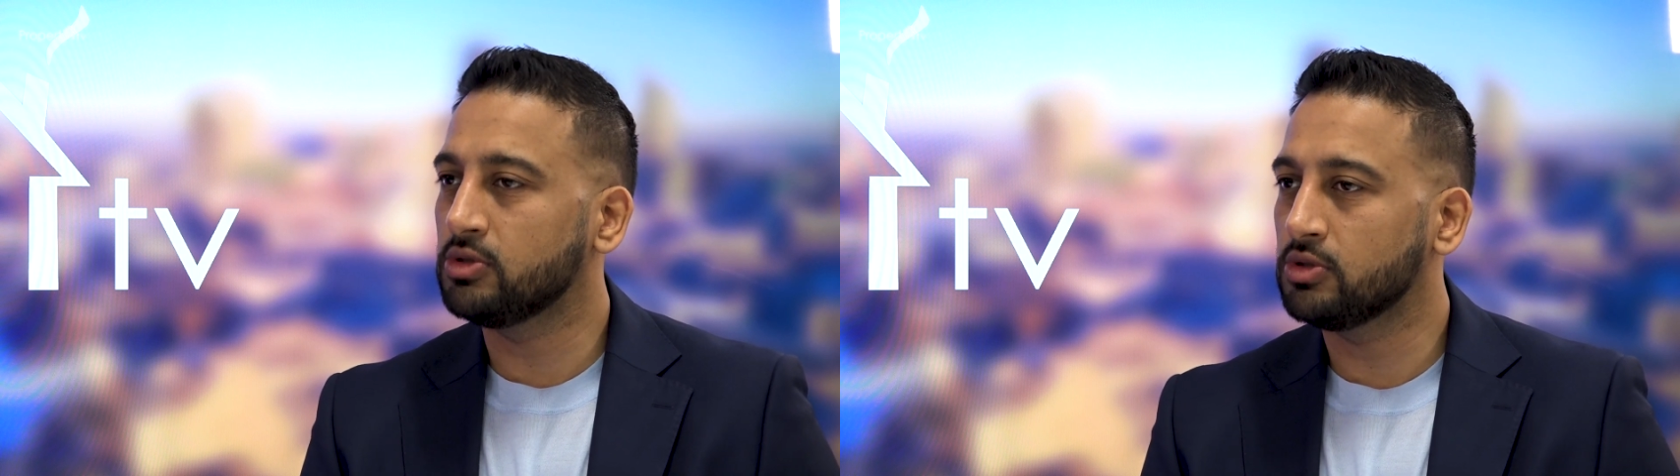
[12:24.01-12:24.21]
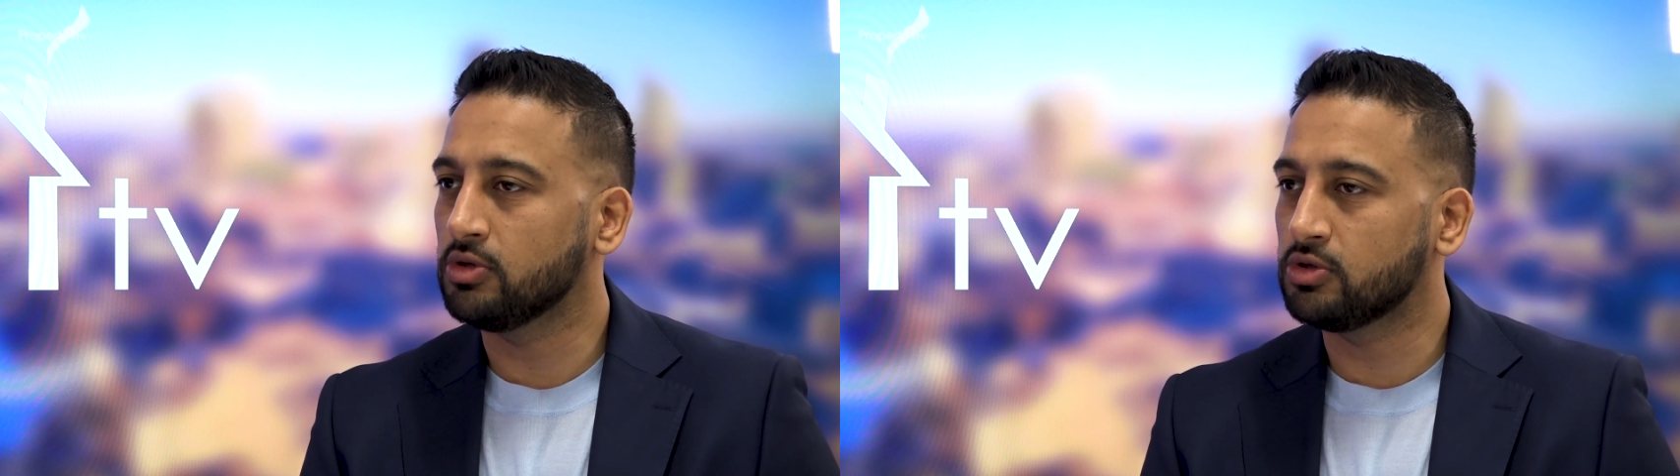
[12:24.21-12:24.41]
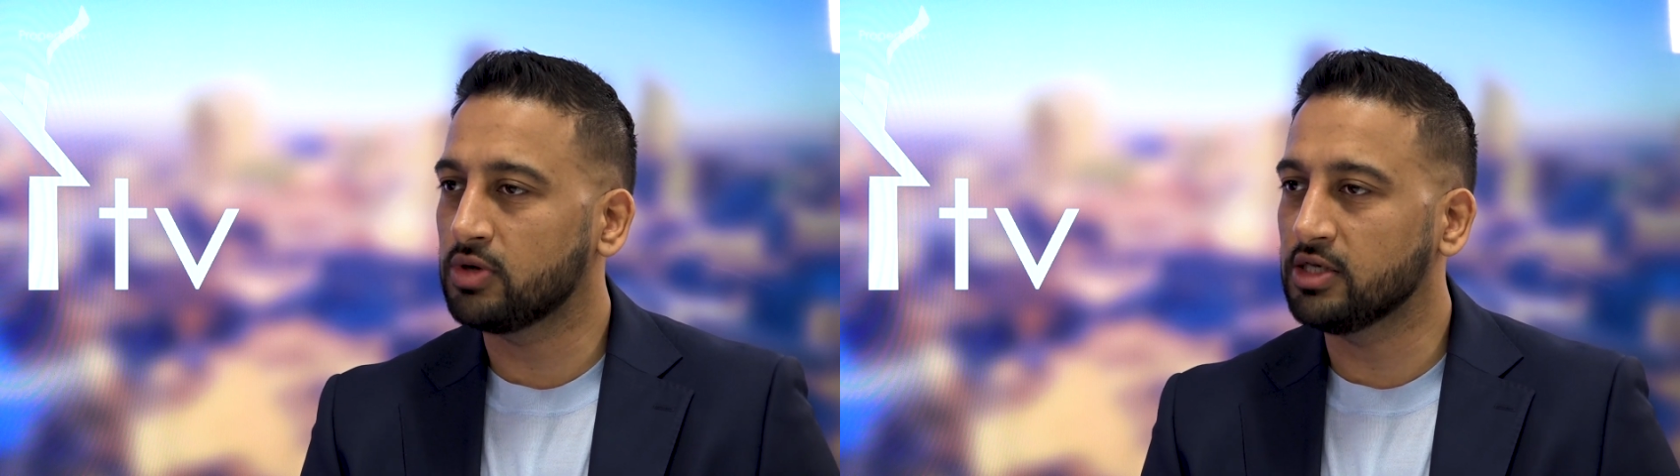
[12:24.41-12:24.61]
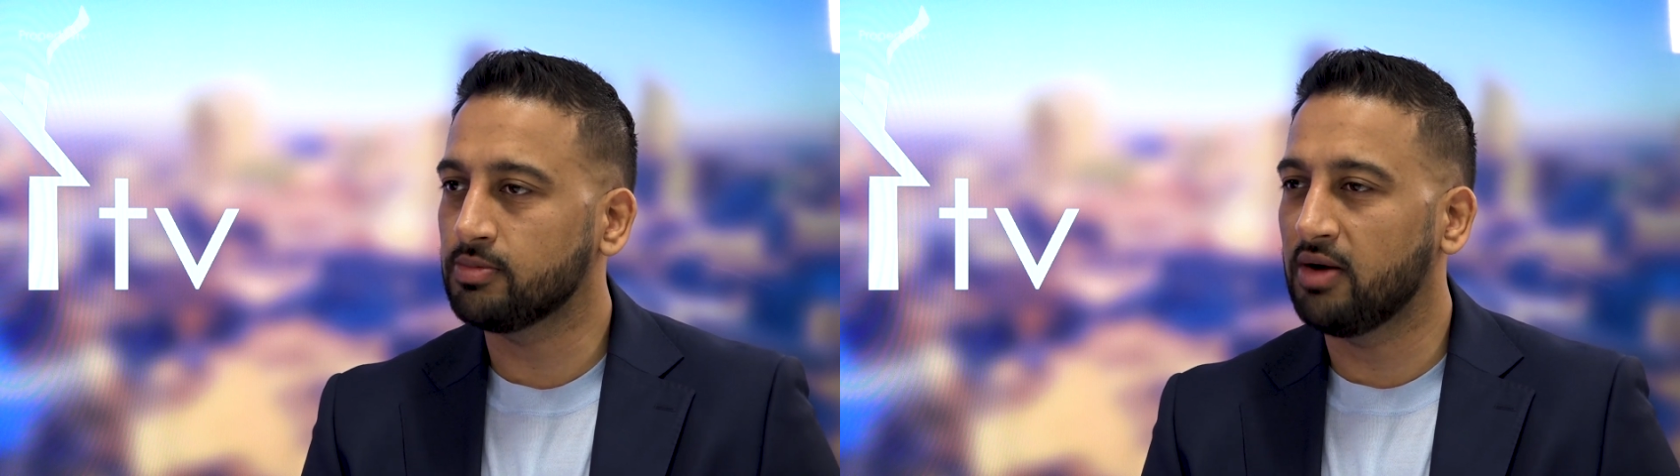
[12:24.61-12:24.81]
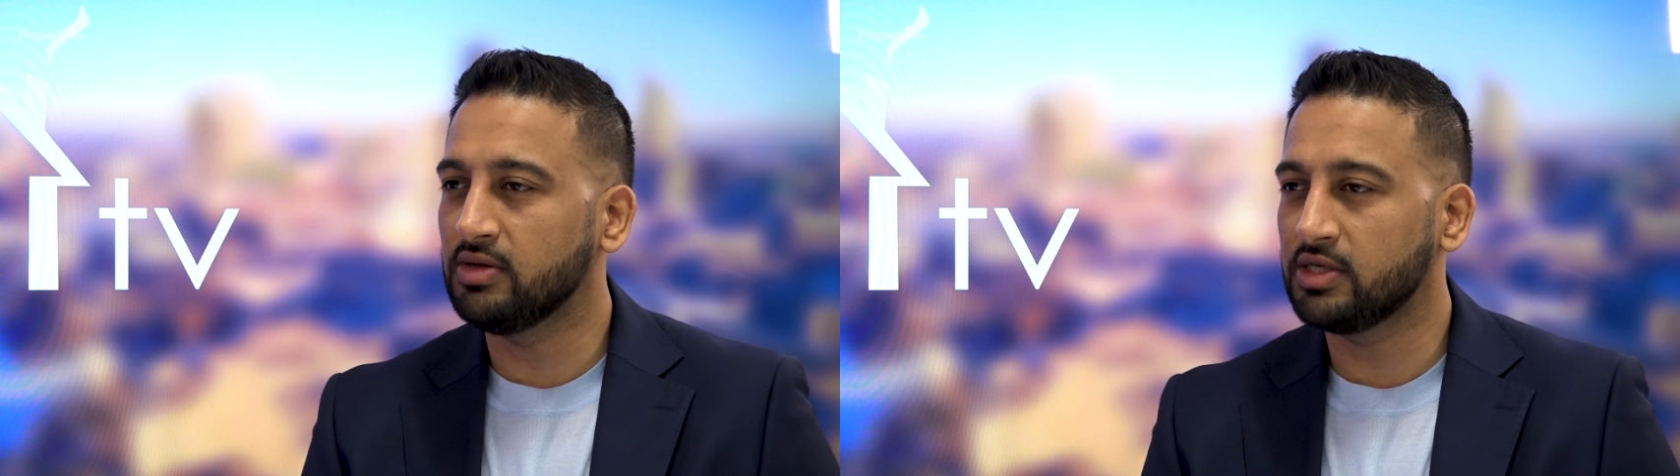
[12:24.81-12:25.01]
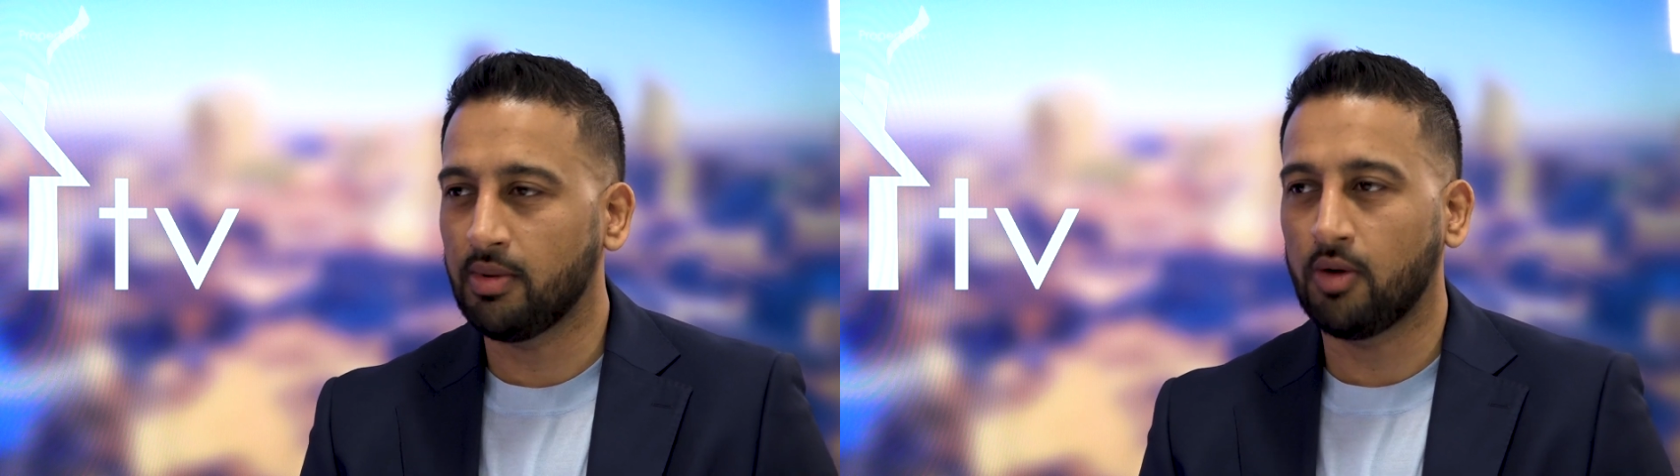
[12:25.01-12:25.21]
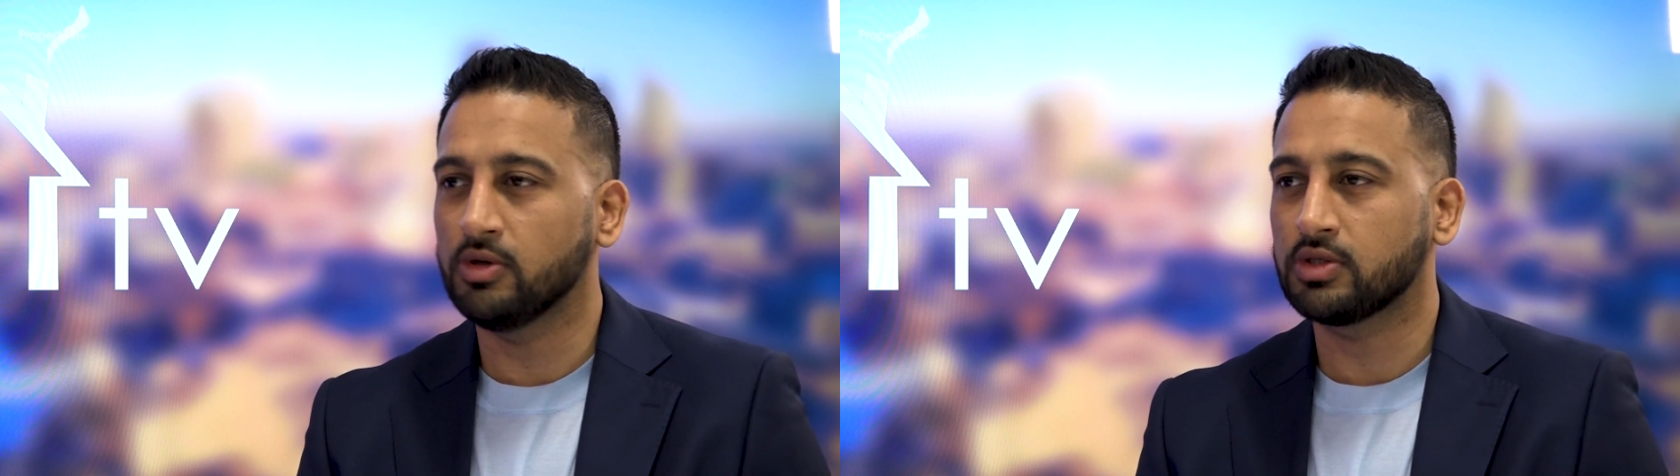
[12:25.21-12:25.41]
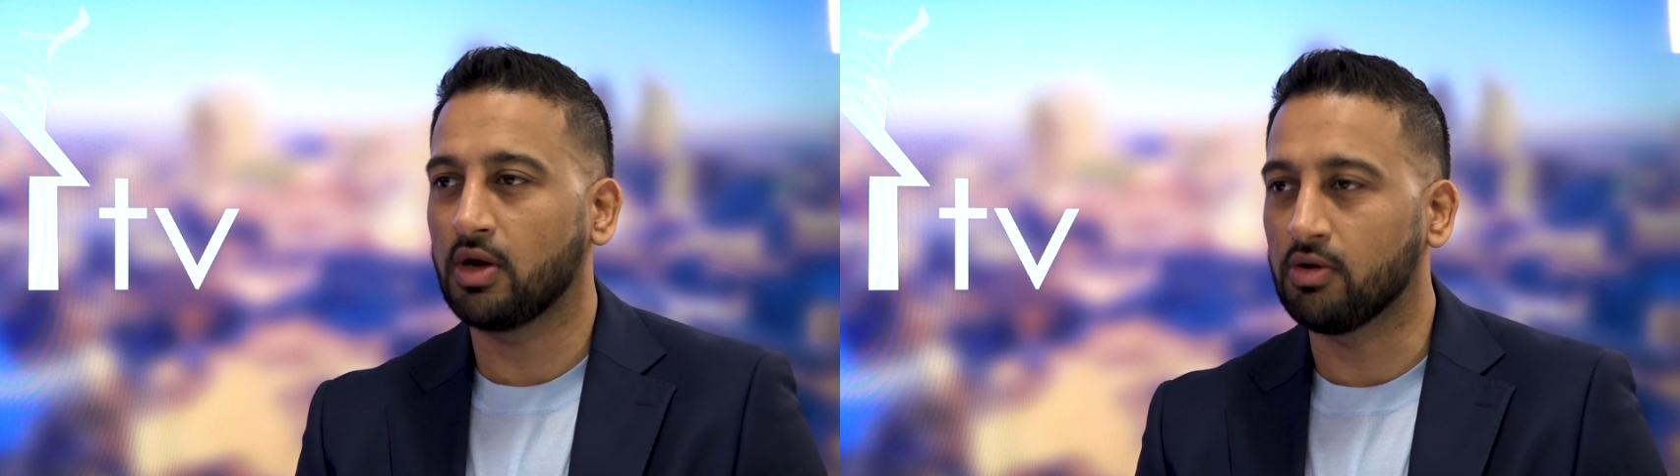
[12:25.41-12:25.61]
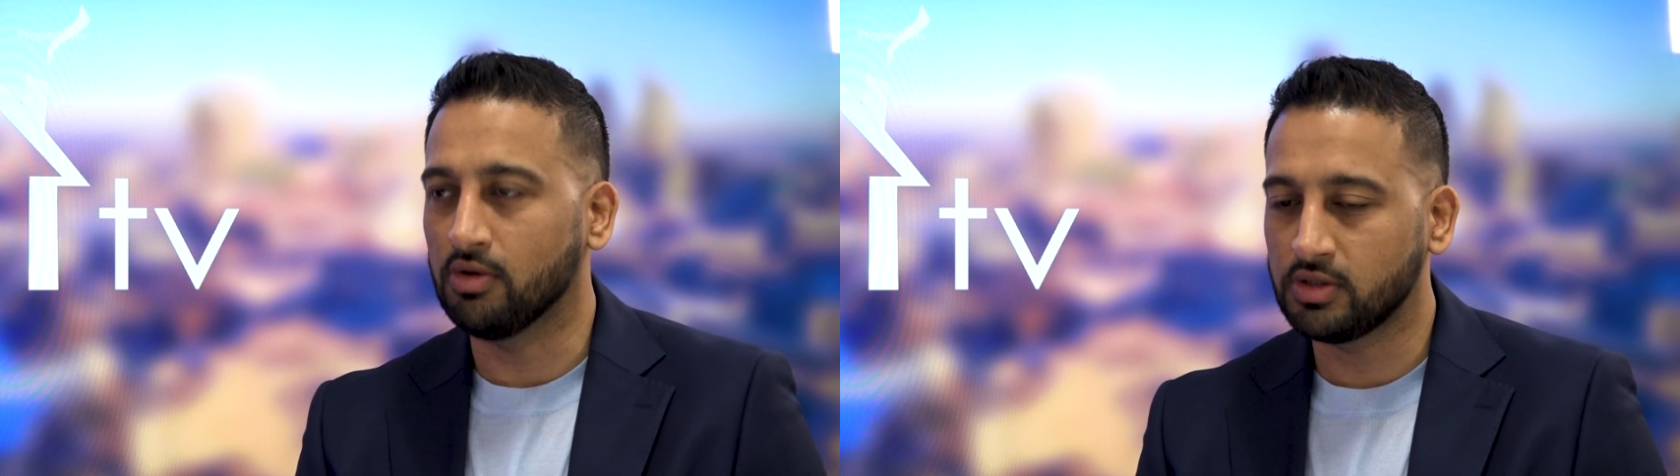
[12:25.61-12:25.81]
sort of transparency about what's going on.